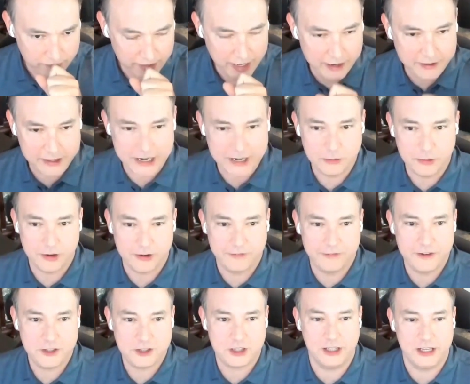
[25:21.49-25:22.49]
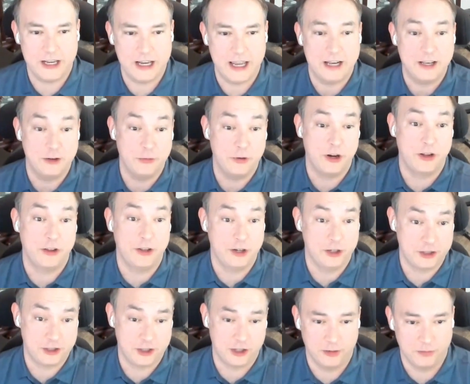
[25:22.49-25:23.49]
How can I do it efficiently and do it on their
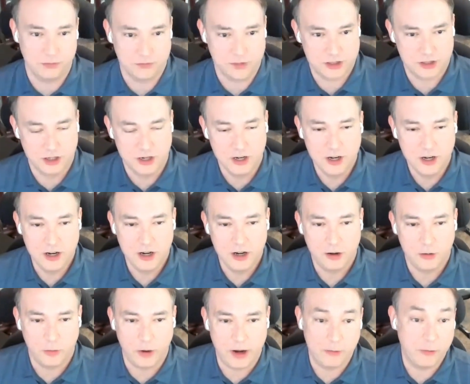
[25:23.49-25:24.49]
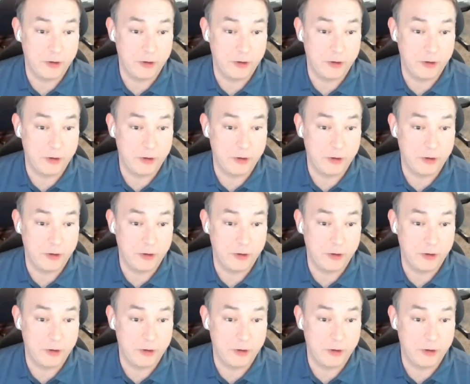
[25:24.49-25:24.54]
terms, right?